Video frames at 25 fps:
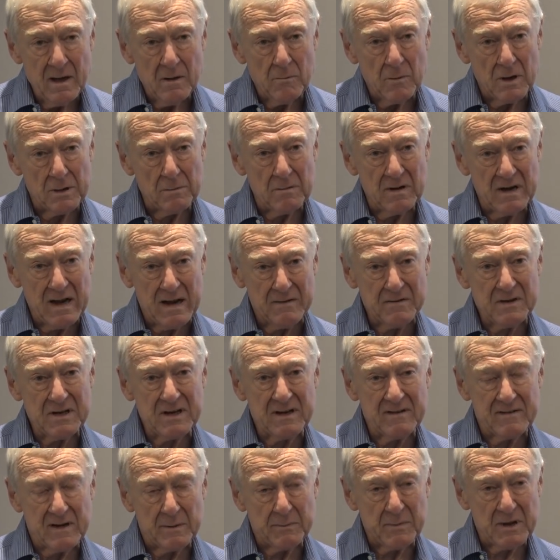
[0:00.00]
one will have to
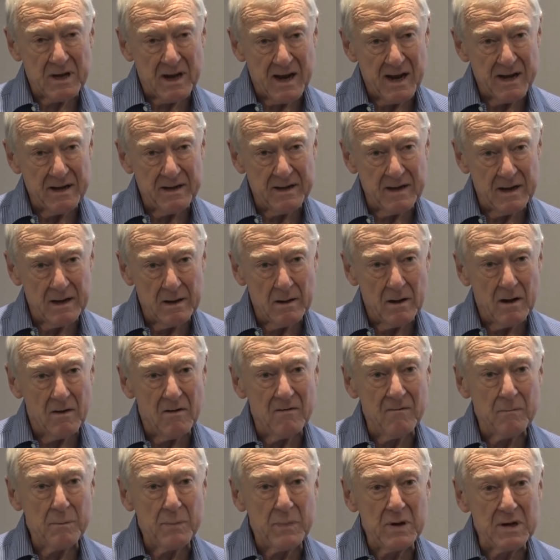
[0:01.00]
give up the idea
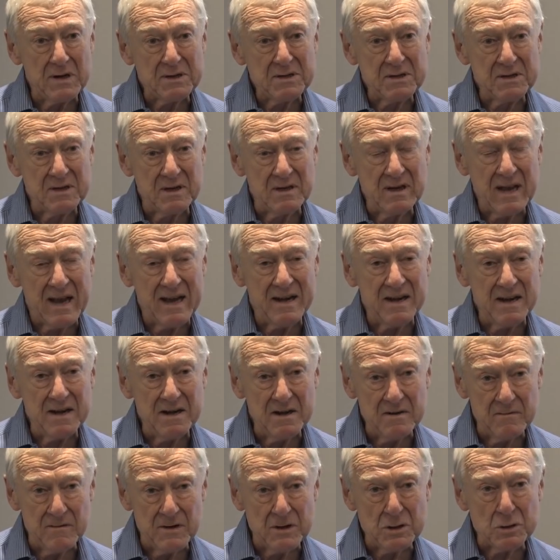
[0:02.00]
of personal and
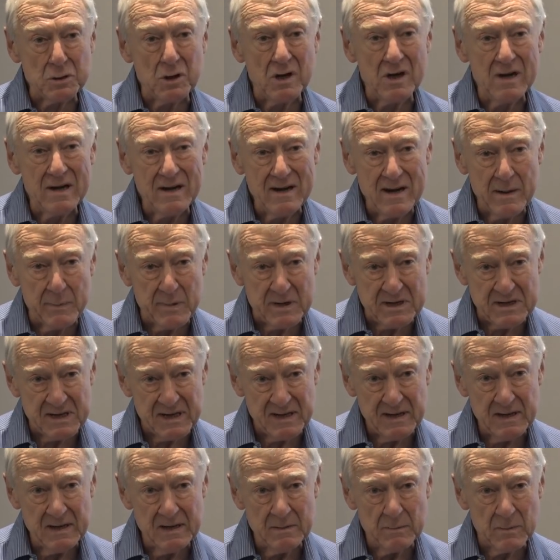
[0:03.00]
individual
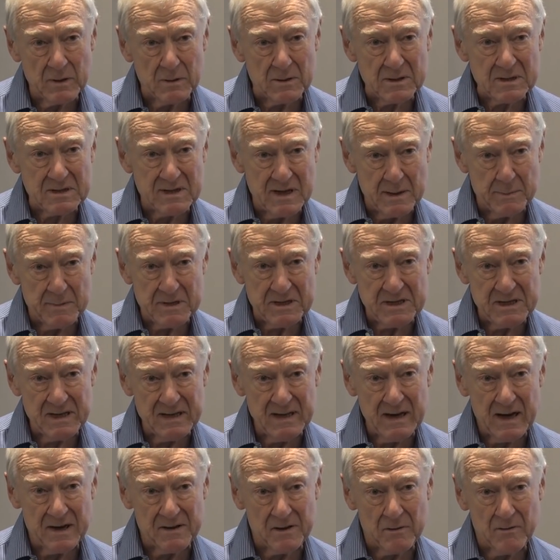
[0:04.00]
liberty, because
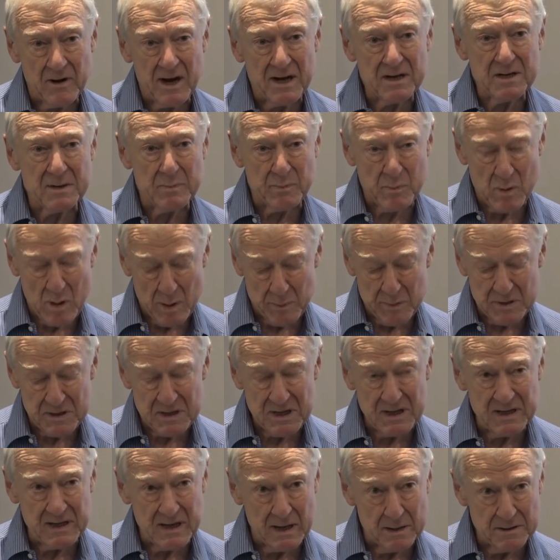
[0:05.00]
liberty and the right to
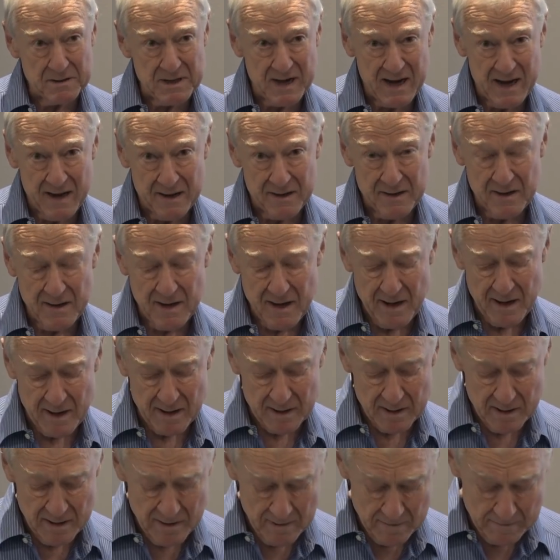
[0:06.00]
property go hand in
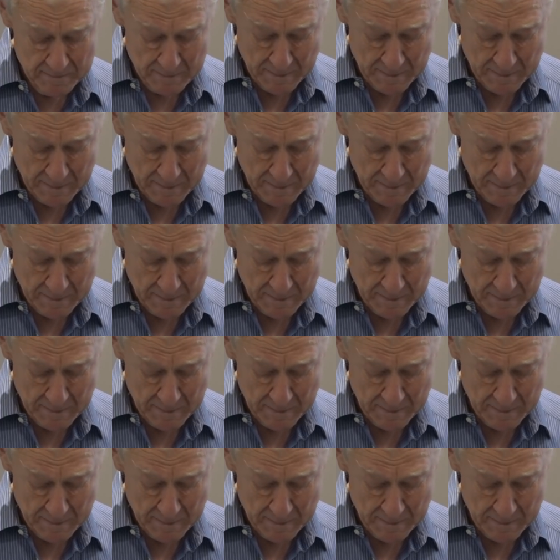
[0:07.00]
hand.